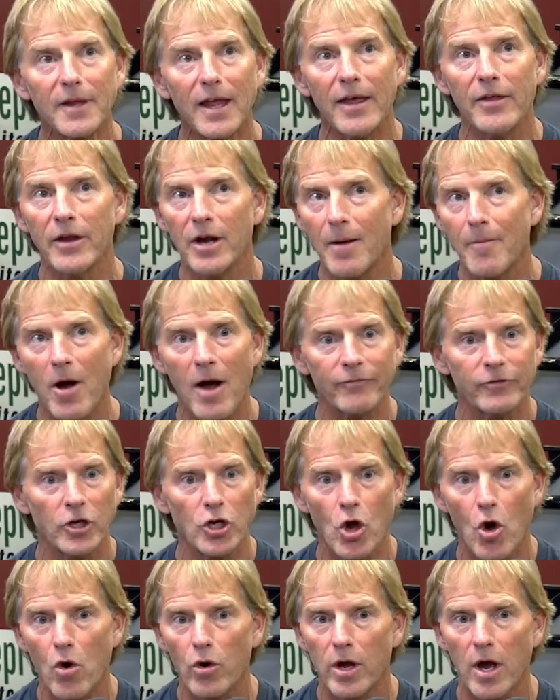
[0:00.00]
And then I'm off to
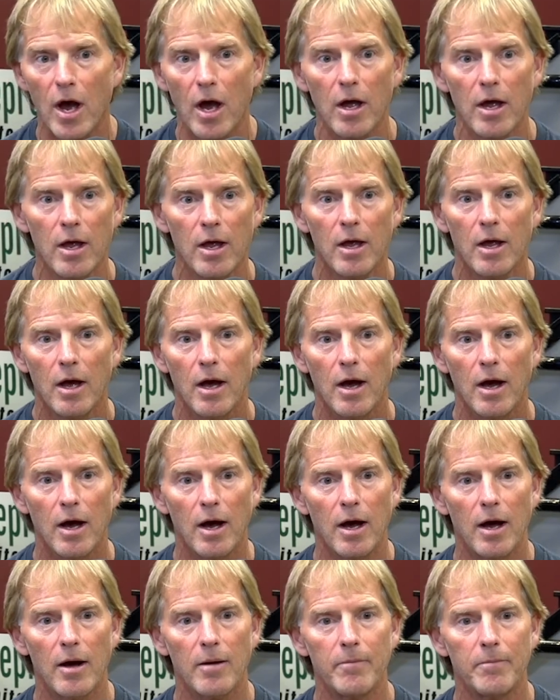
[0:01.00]
yoga
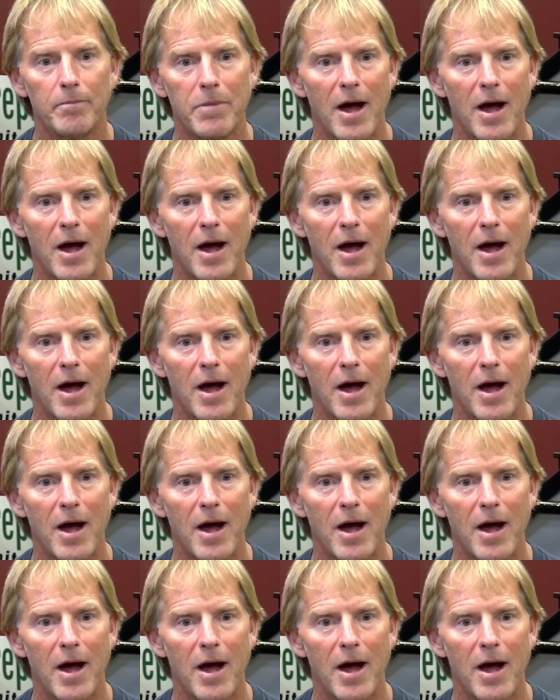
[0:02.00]
um,